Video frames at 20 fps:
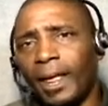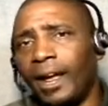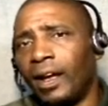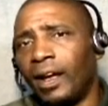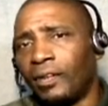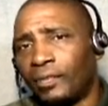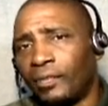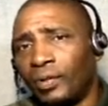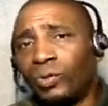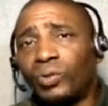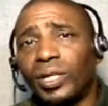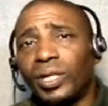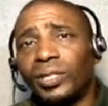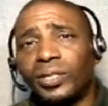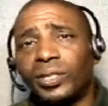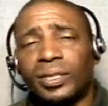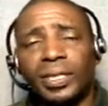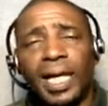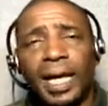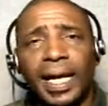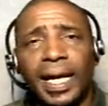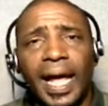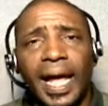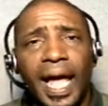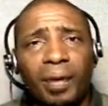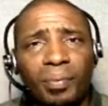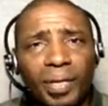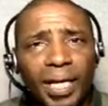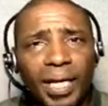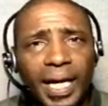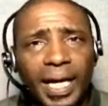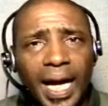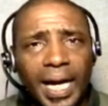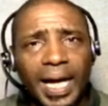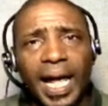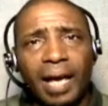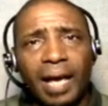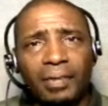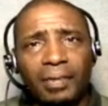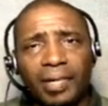A few things that's got to happen. They
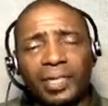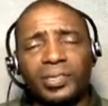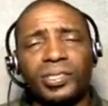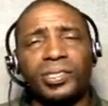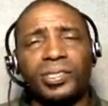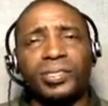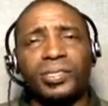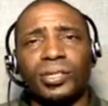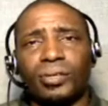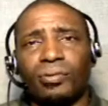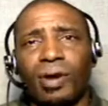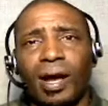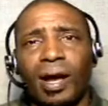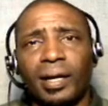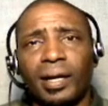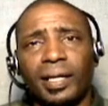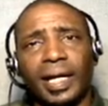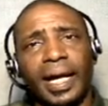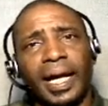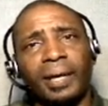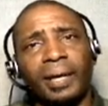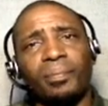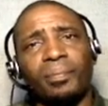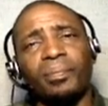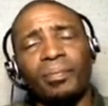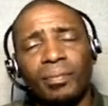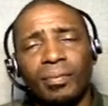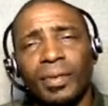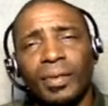got to have a consistent ground game.